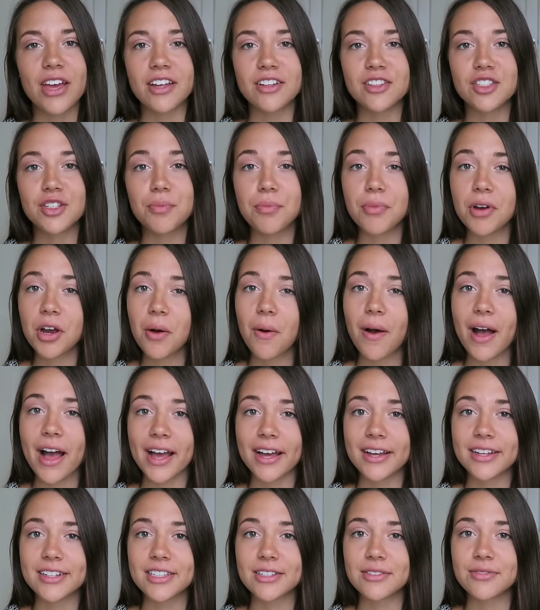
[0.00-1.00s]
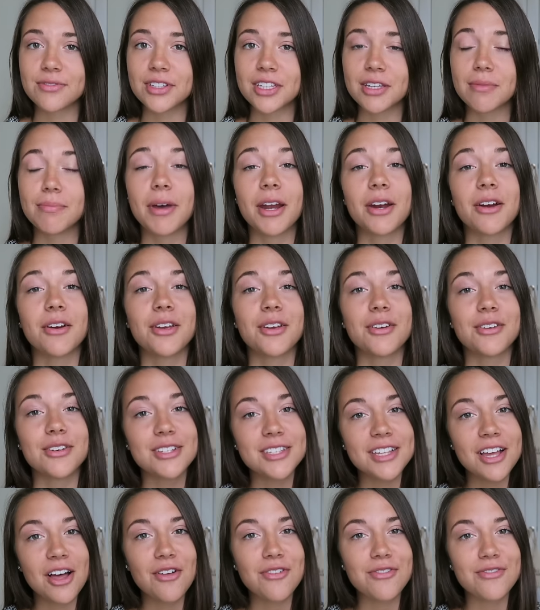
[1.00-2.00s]
and to proactively better
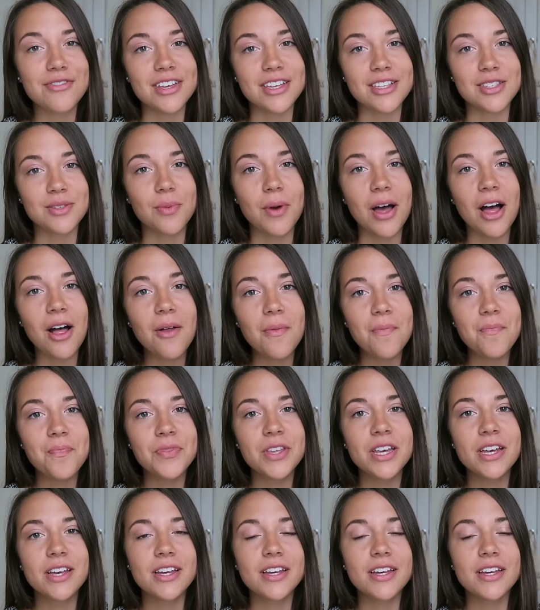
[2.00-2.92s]
yourself as well.